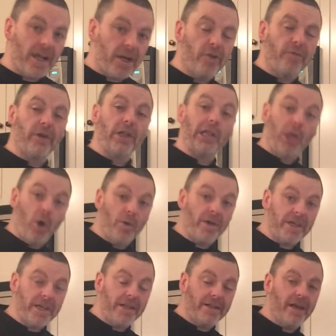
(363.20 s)
get it over low
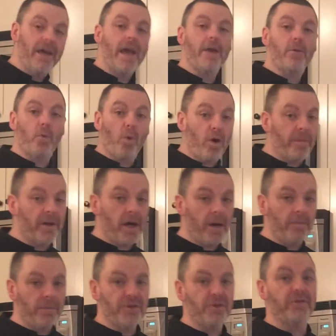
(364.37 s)
heat, and warm it
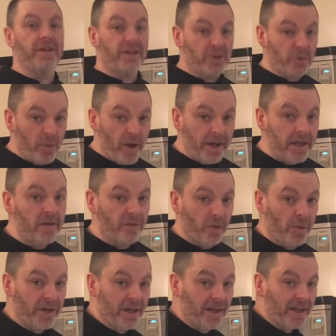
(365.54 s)
up so that it's ready for
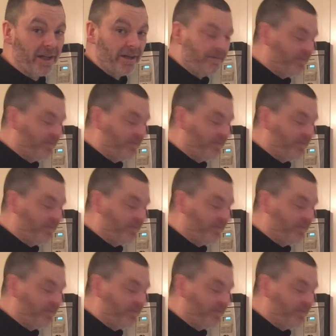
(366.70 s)
when you need it.